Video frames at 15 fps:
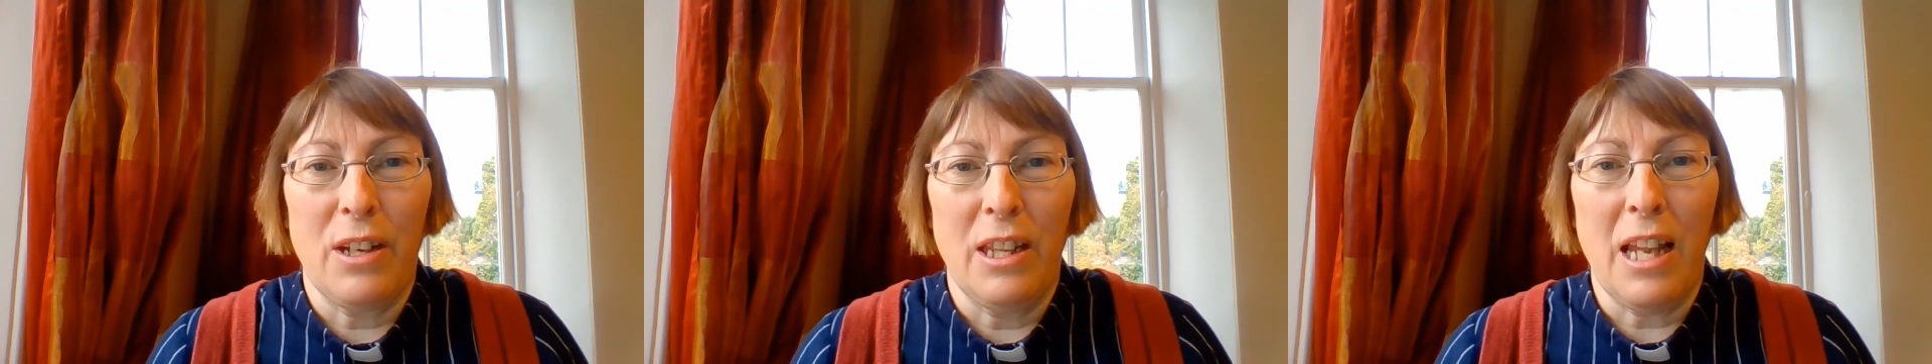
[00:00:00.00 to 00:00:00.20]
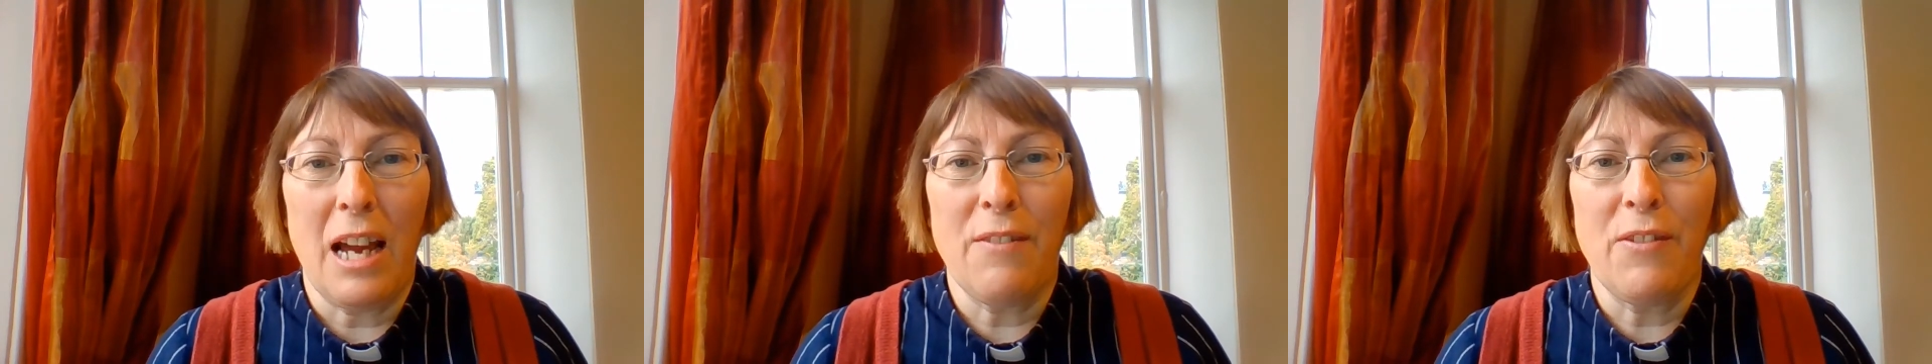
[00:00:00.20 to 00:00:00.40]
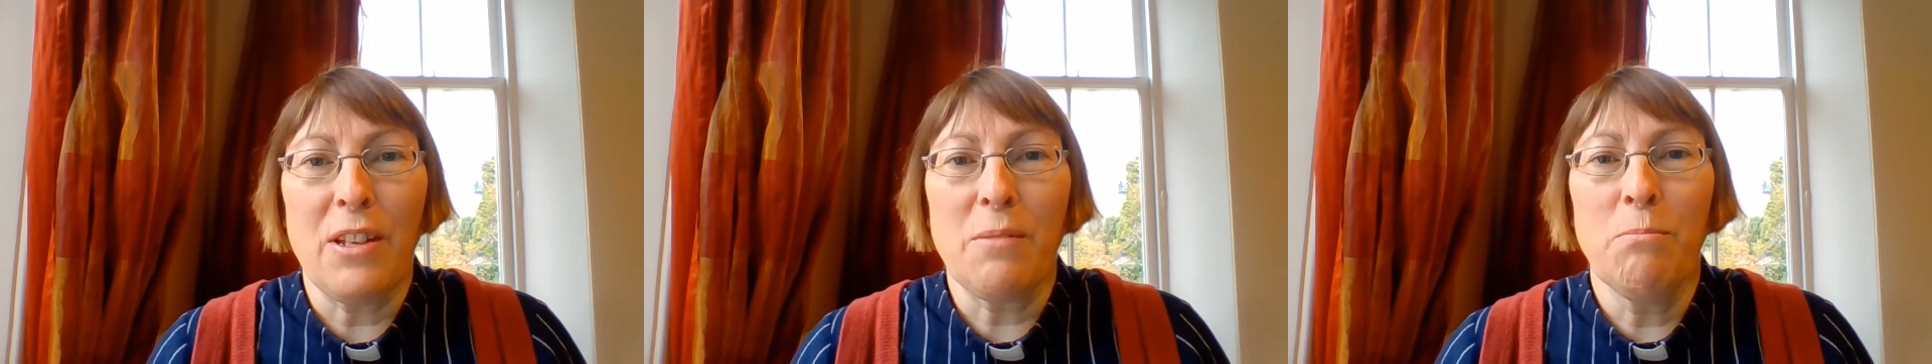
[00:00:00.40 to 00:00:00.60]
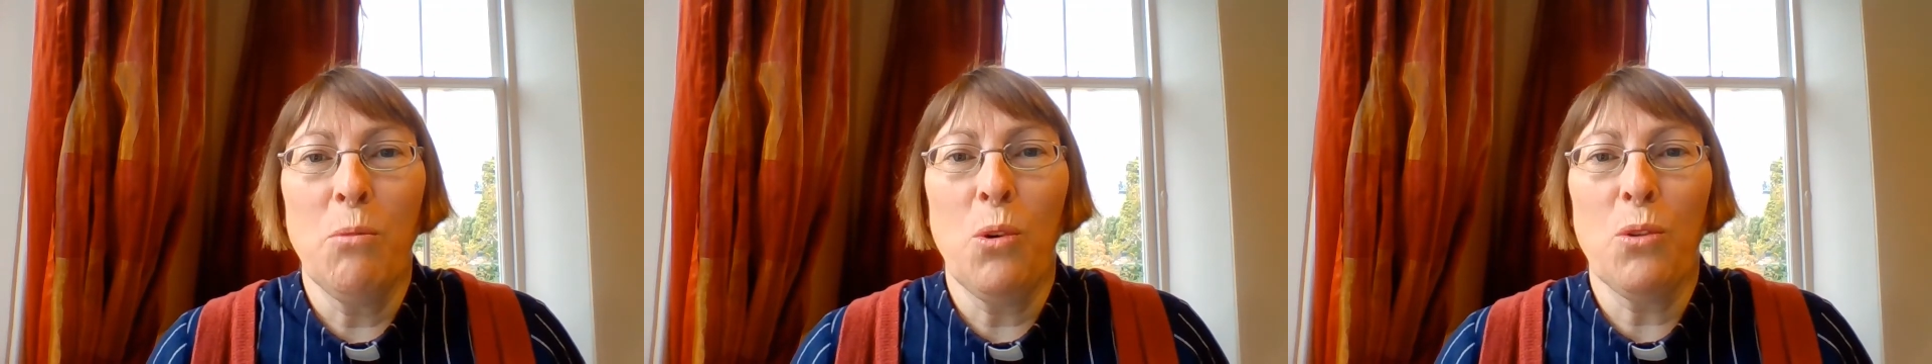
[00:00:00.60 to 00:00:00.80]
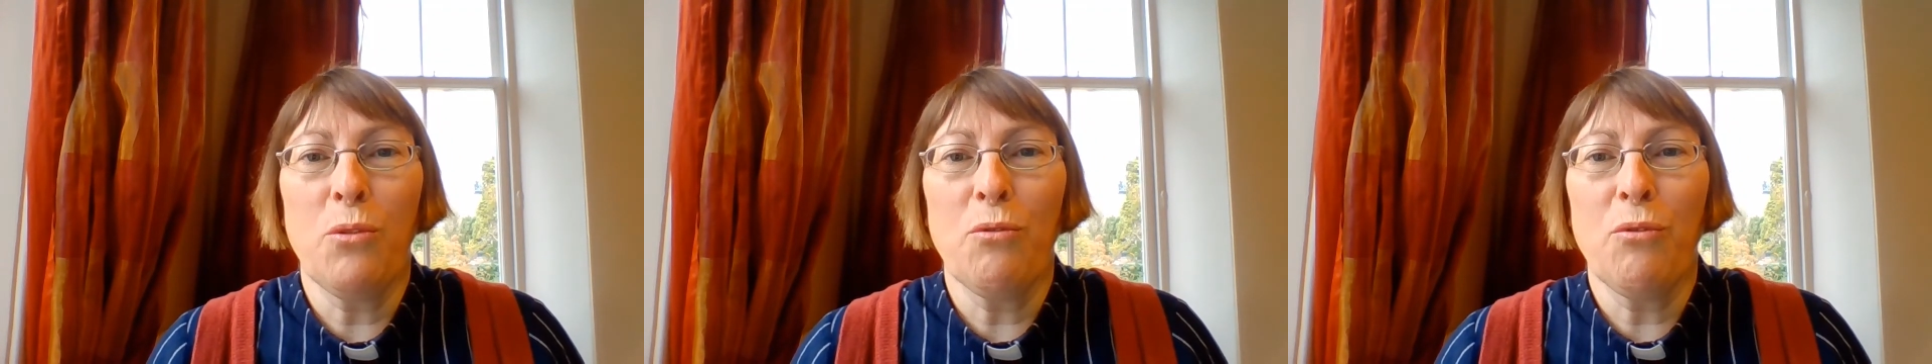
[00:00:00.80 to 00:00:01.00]
Life is
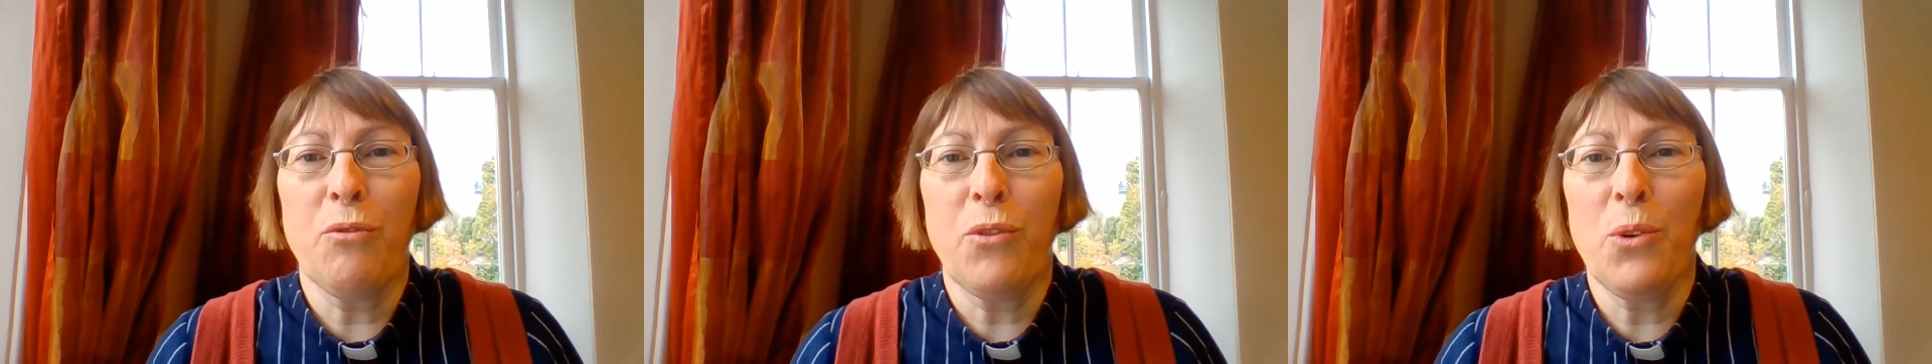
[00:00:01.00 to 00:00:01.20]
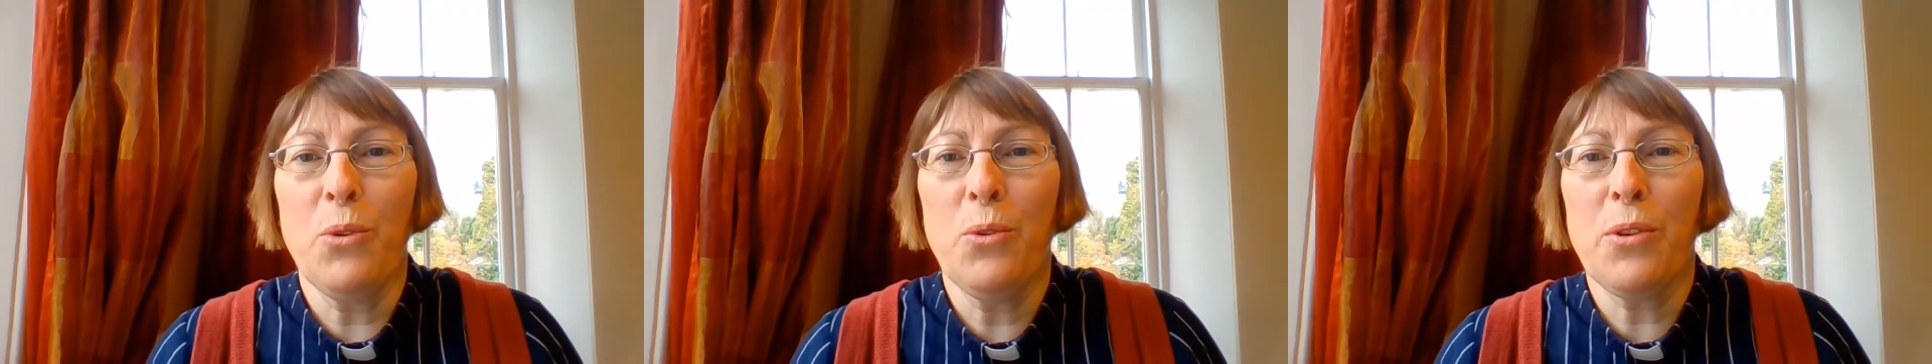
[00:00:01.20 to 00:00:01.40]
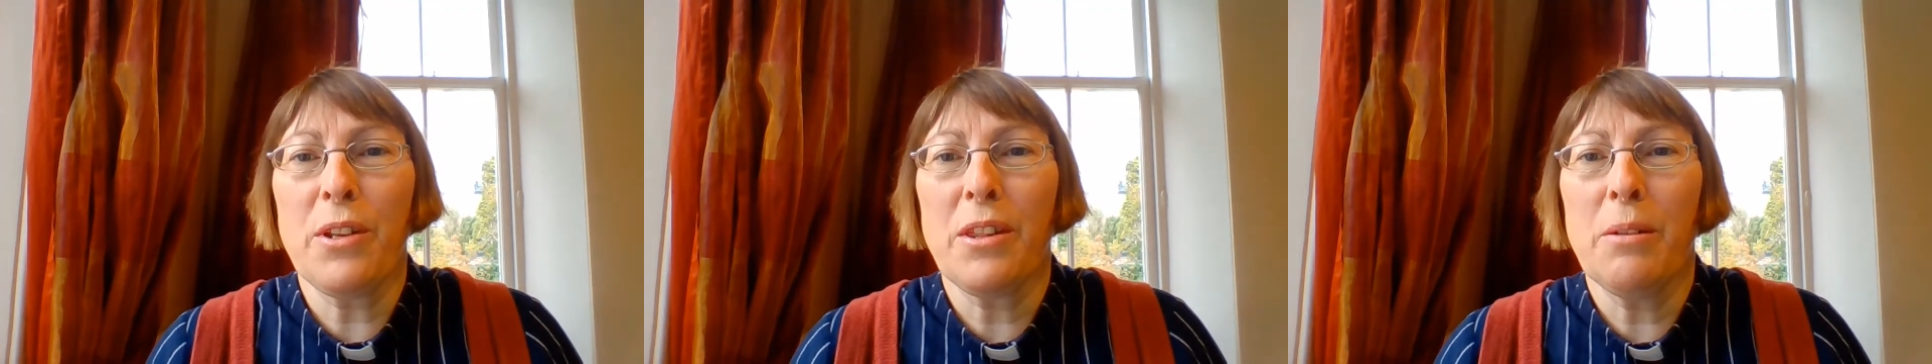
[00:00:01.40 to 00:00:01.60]
more than food